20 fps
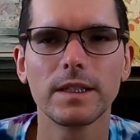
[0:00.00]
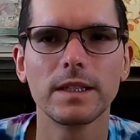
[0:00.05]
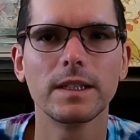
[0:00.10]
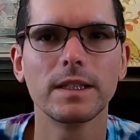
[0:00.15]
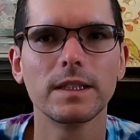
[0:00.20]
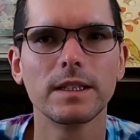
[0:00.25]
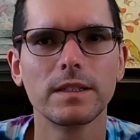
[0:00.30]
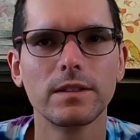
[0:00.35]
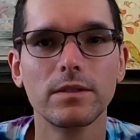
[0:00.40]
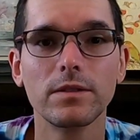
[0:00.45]

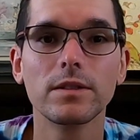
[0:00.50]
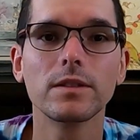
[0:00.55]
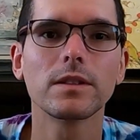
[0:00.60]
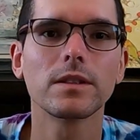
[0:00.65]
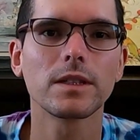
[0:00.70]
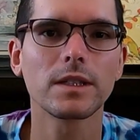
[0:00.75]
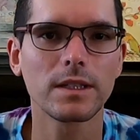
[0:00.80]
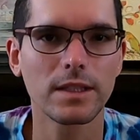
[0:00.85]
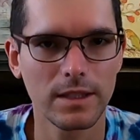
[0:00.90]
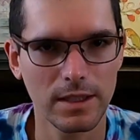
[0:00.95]
in New
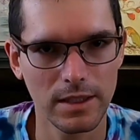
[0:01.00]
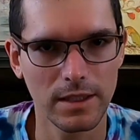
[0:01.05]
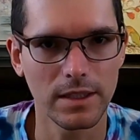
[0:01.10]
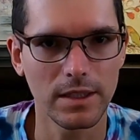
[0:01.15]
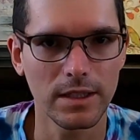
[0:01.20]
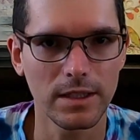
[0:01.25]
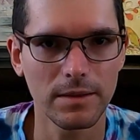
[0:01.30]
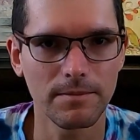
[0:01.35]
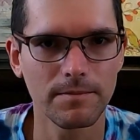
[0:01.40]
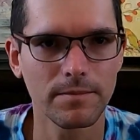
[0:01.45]
York
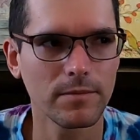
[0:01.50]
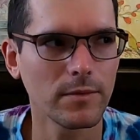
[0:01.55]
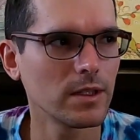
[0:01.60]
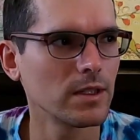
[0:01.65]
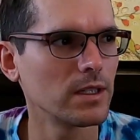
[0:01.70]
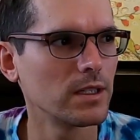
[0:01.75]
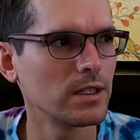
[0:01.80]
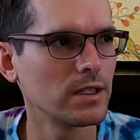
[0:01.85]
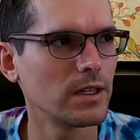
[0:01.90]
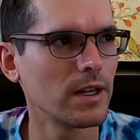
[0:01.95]
City
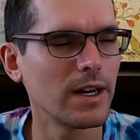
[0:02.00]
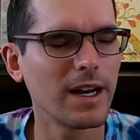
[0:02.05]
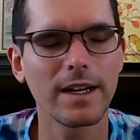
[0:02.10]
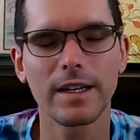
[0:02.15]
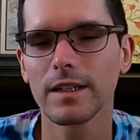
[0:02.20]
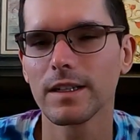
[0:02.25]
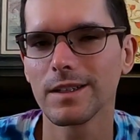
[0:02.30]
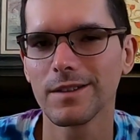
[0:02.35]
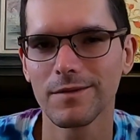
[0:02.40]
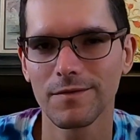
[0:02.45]
in the
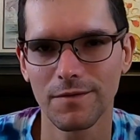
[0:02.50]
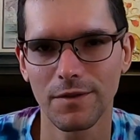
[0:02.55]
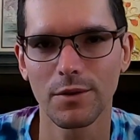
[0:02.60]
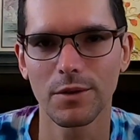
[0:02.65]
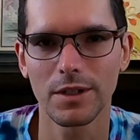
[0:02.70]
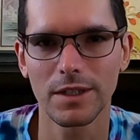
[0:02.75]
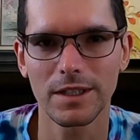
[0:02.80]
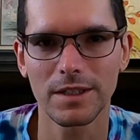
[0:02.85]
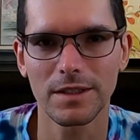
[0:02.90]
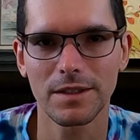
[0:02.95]

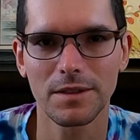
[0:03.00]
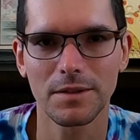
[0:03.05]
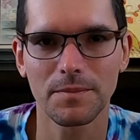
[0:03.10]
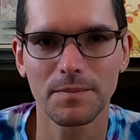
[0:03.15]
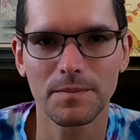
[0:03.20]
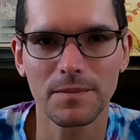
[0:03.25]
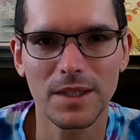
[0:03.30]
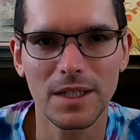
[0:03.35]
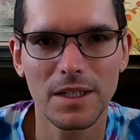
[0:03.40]
1940s.